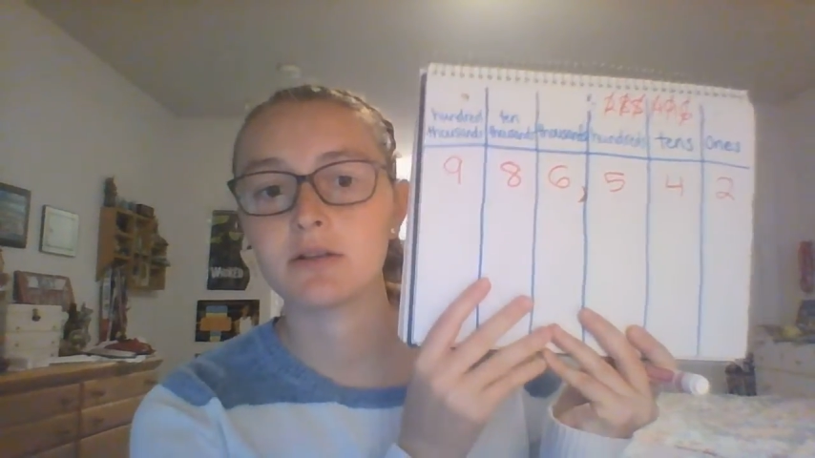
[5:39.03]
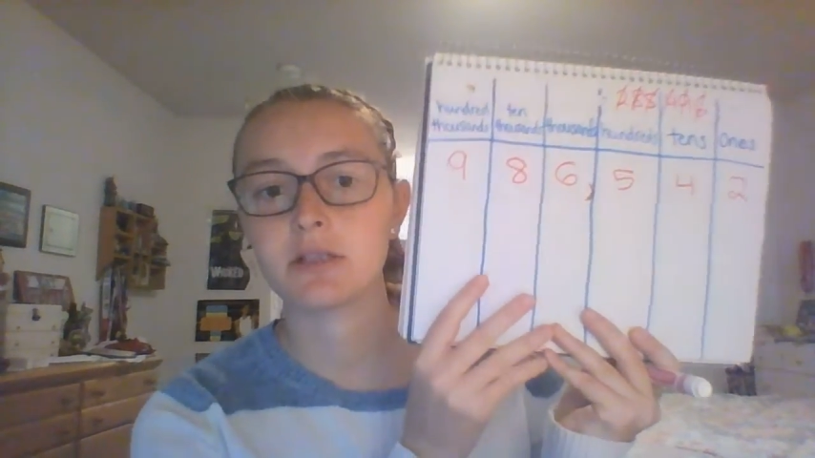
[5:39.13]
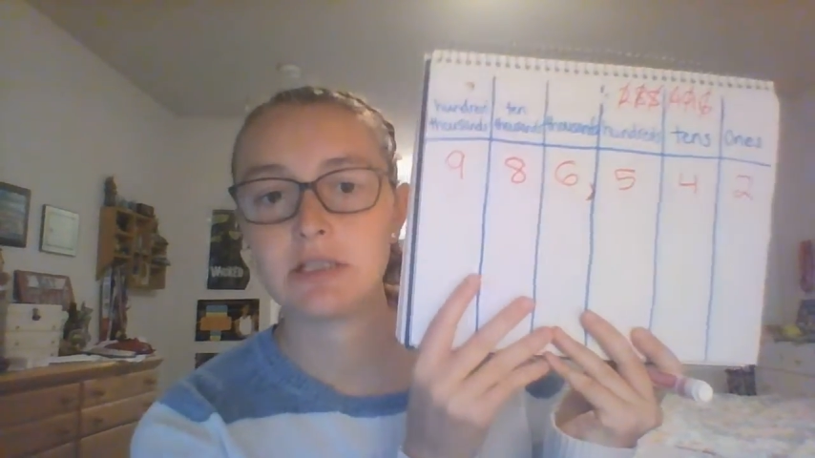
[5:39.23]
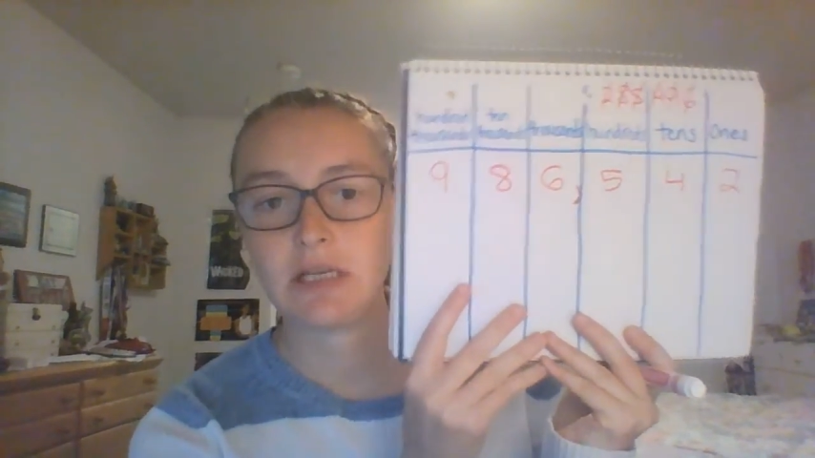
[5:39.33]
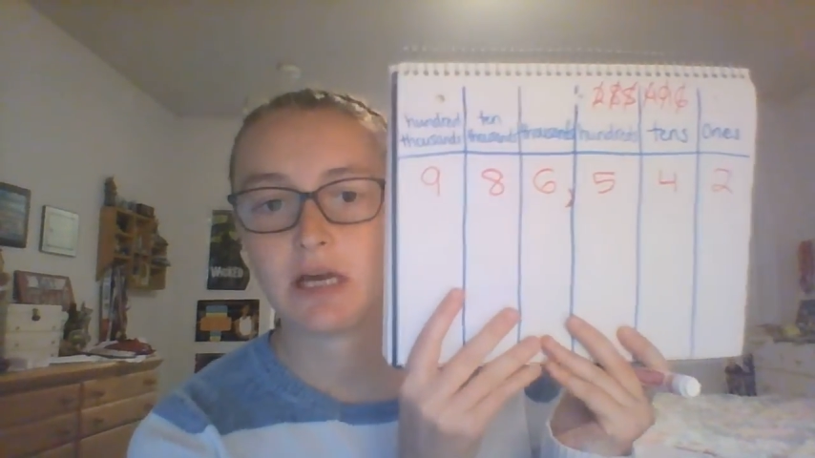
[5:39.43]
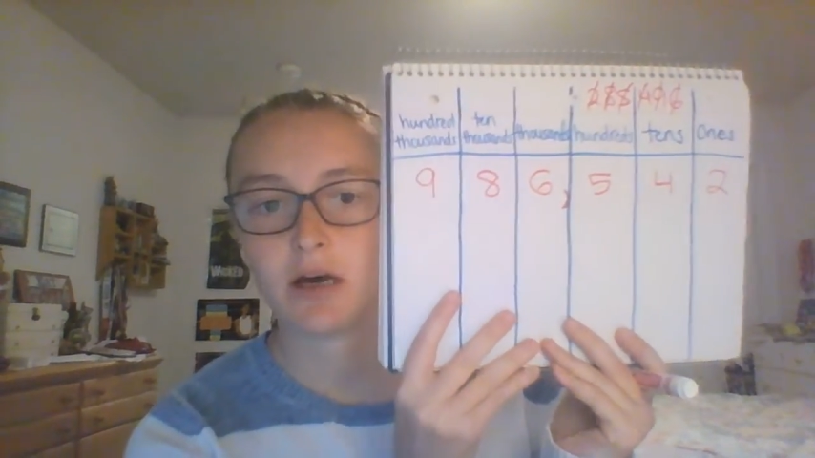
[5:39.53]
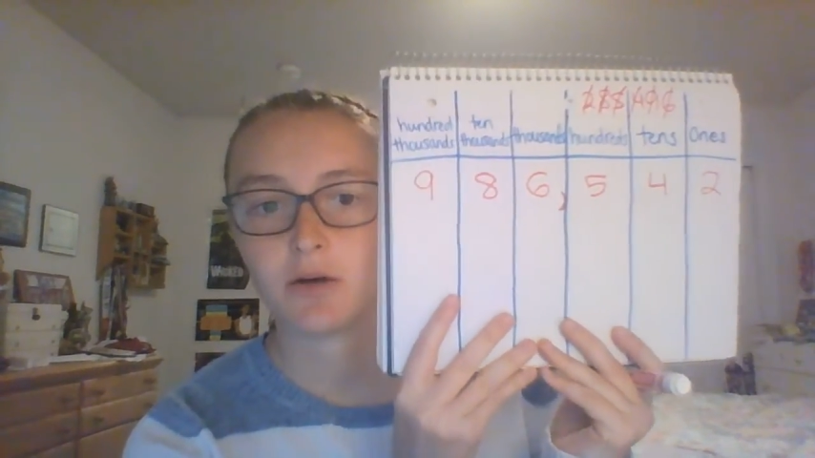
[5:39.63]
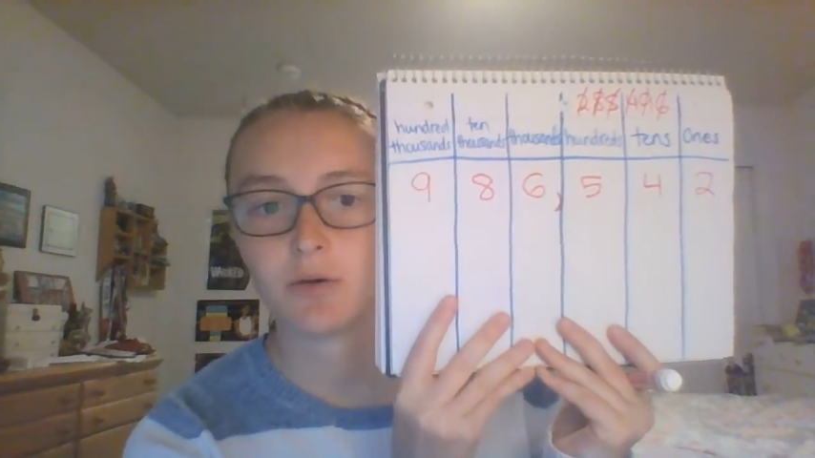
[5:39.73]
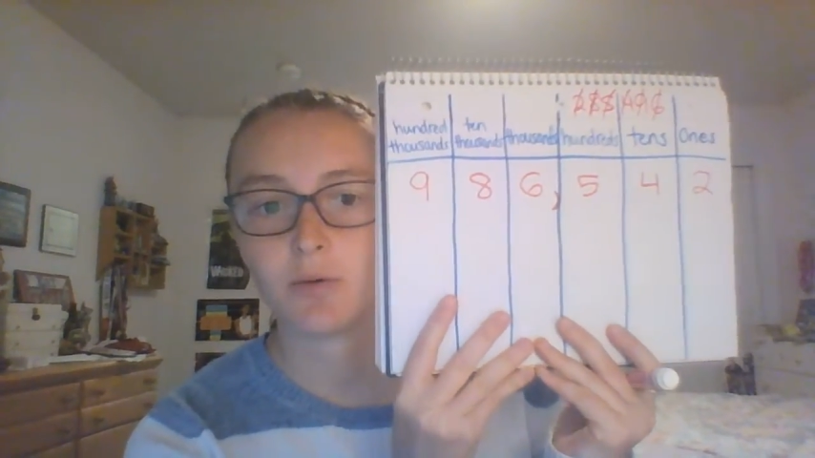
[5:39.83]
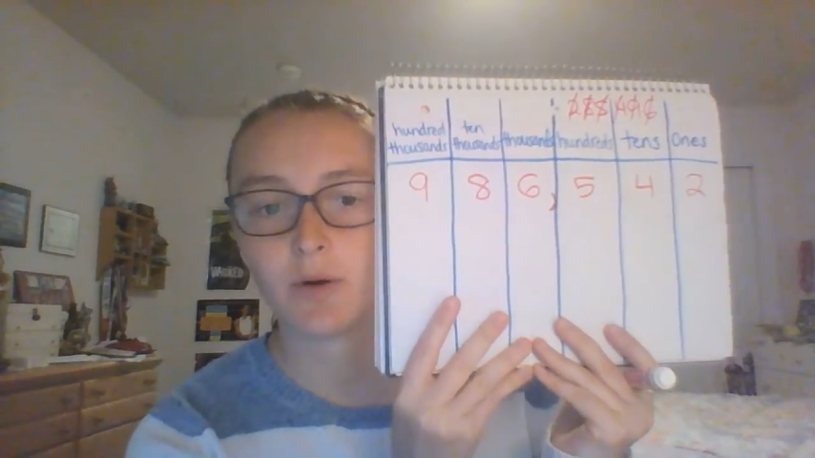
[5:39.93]
to
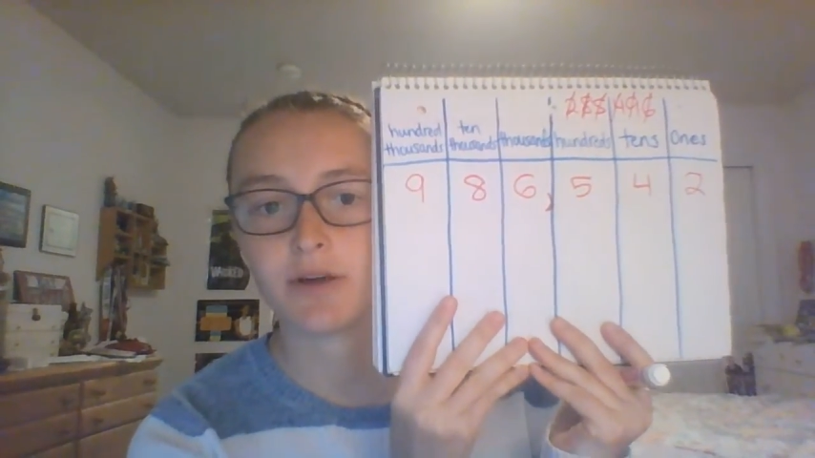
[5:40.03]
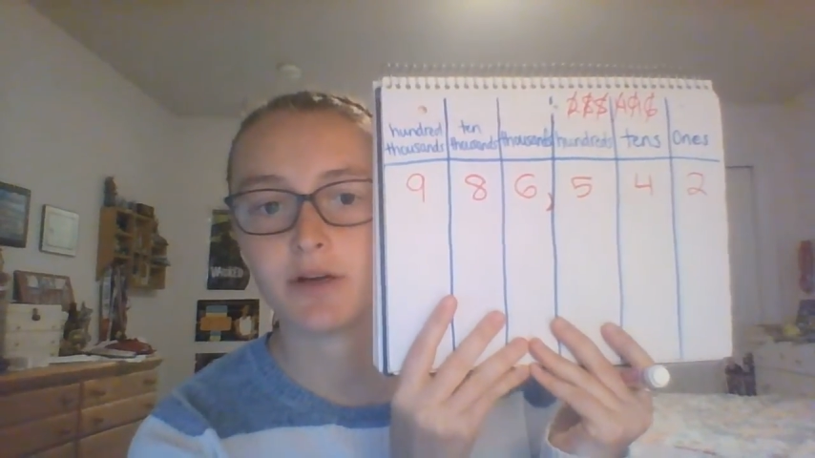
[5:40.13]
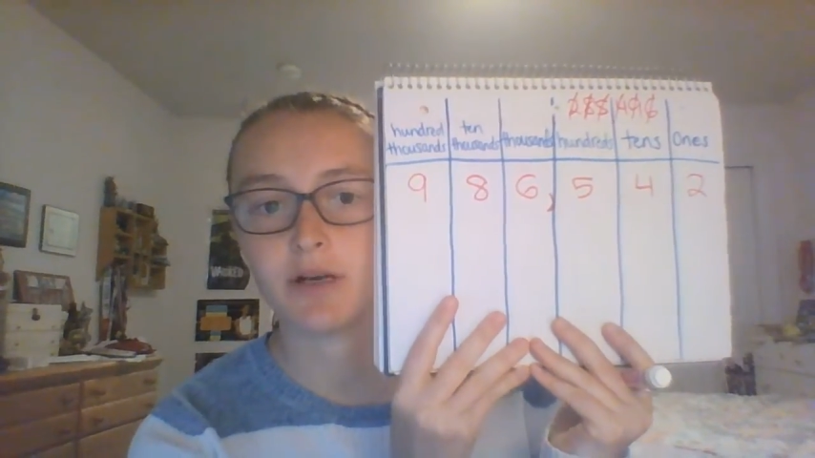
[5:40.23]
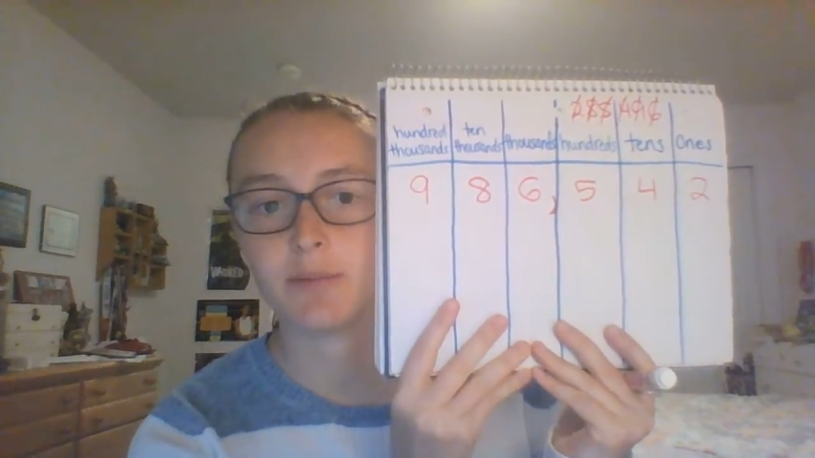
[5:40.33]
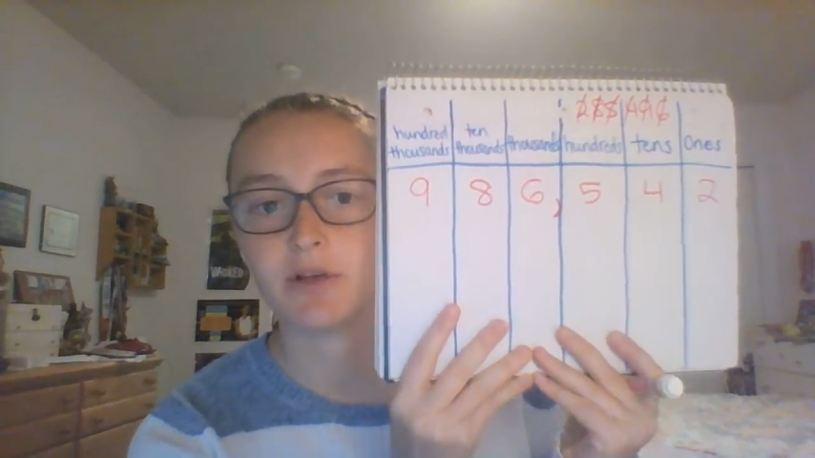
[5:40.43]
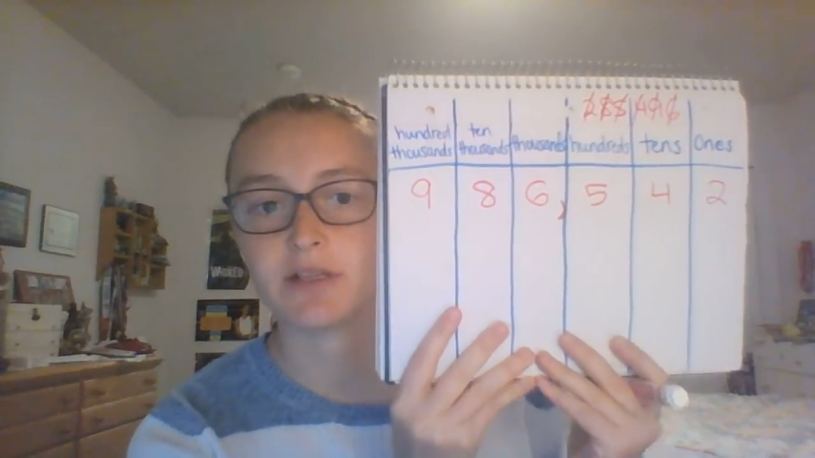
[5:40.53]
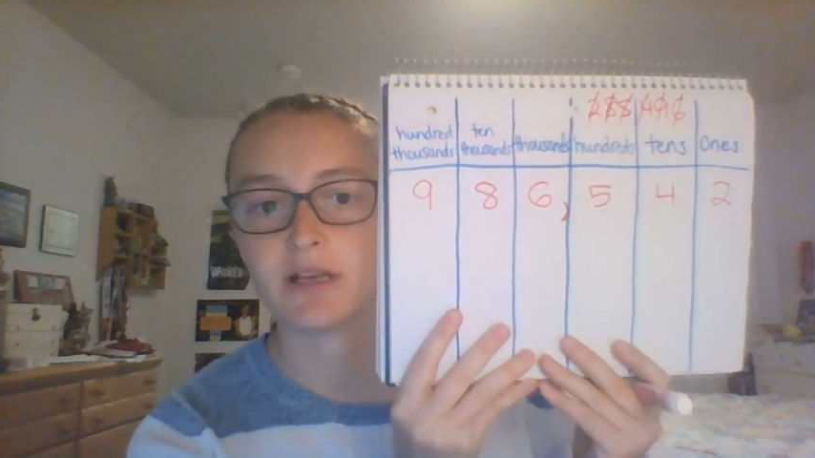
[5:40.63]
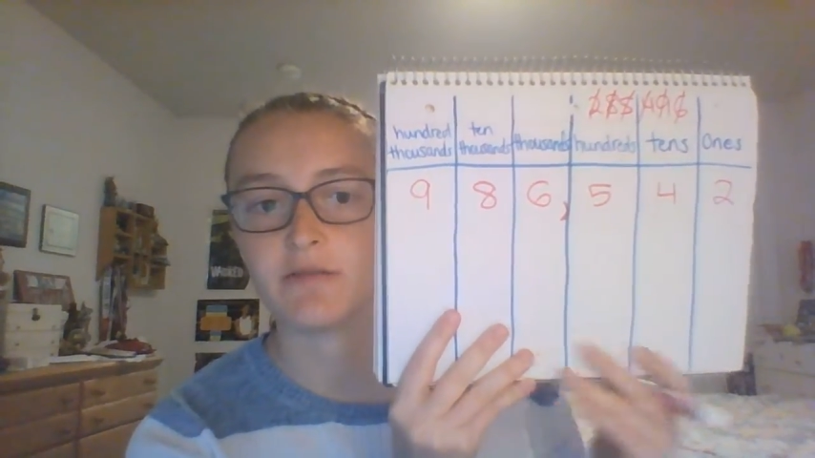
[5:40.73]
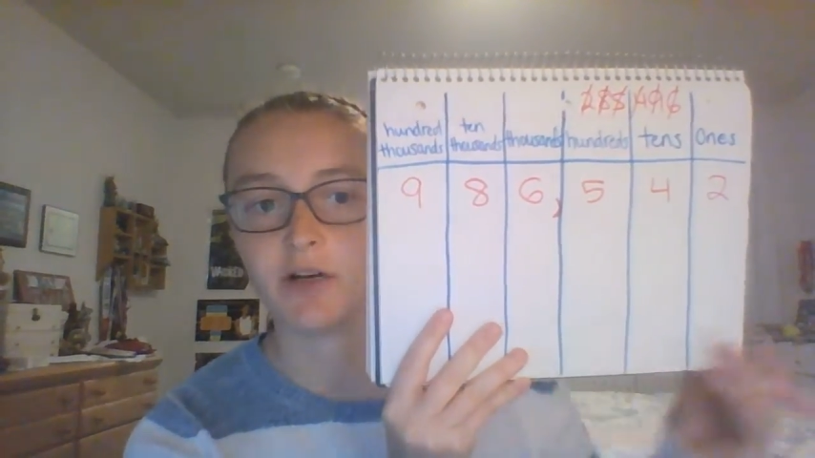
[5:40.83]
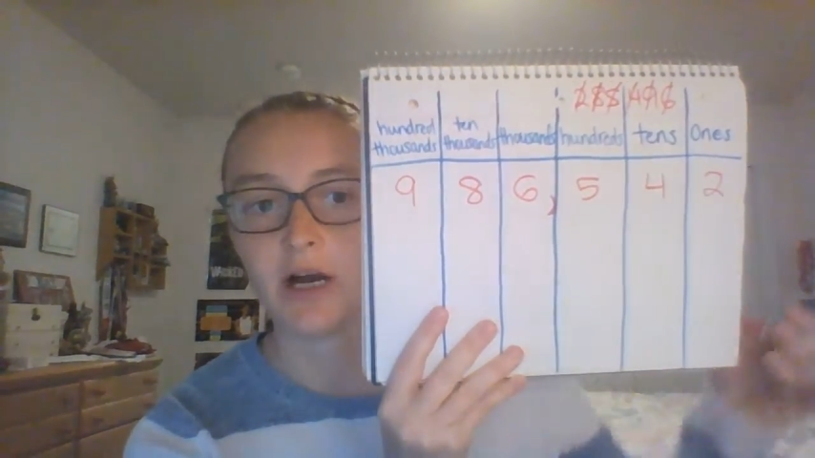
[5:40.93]
tell whether a number is
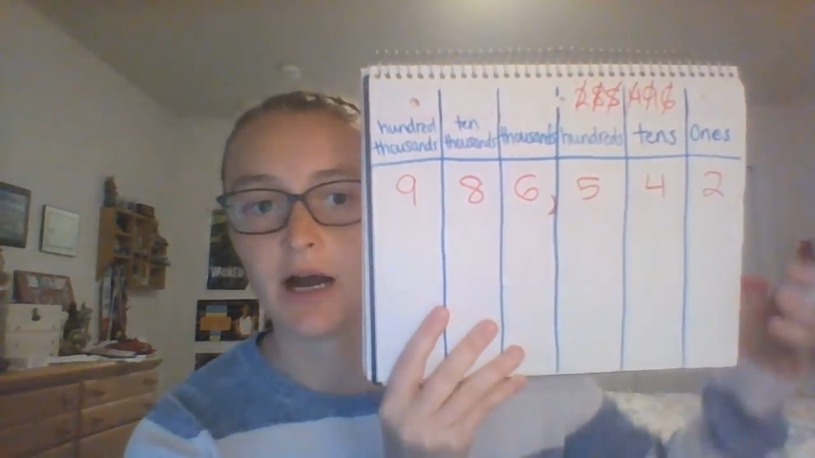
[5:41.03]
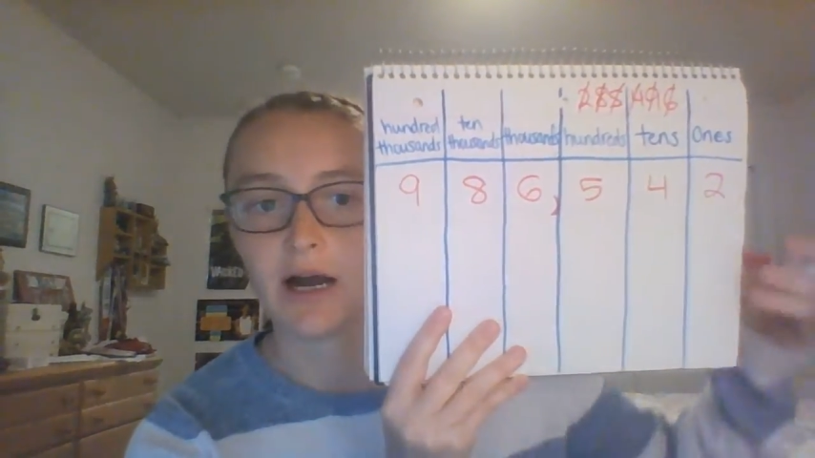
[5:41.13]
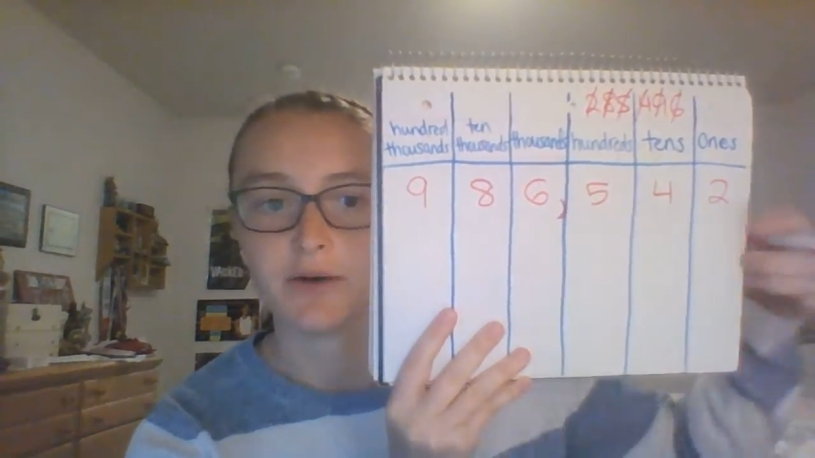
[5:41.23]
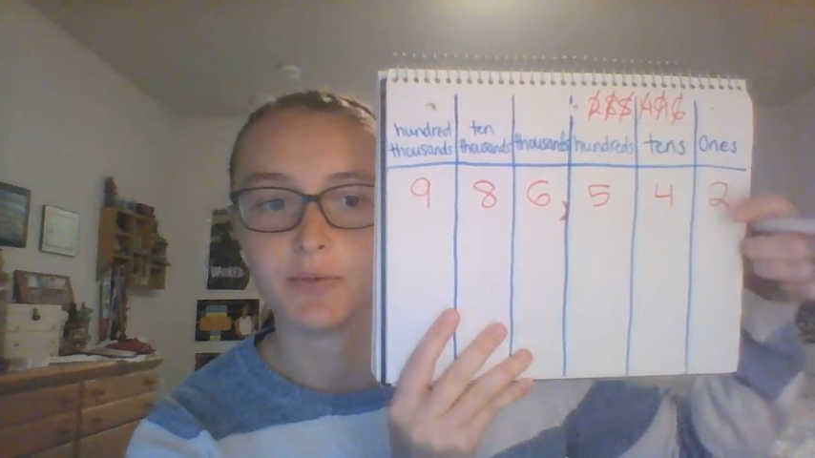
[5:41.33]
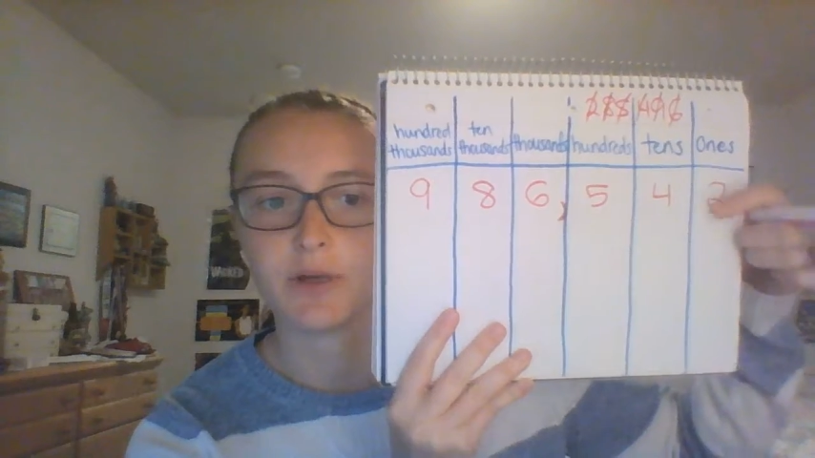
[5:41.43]
even or odd,